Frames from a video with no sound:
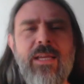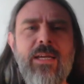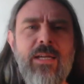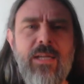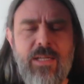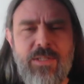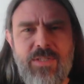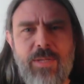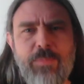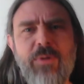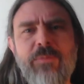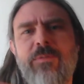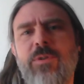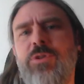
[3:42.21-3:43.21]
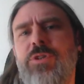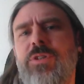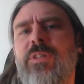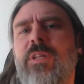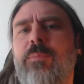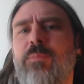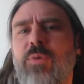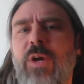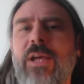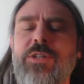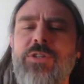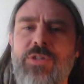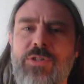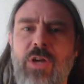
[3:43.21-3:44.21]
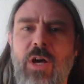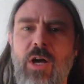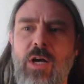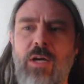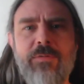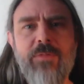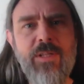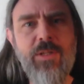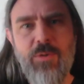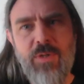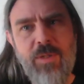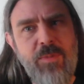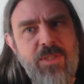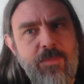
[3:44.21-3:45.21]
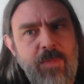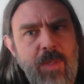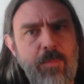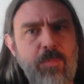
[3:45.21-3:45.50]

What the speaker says: a separate version that branches off, and you can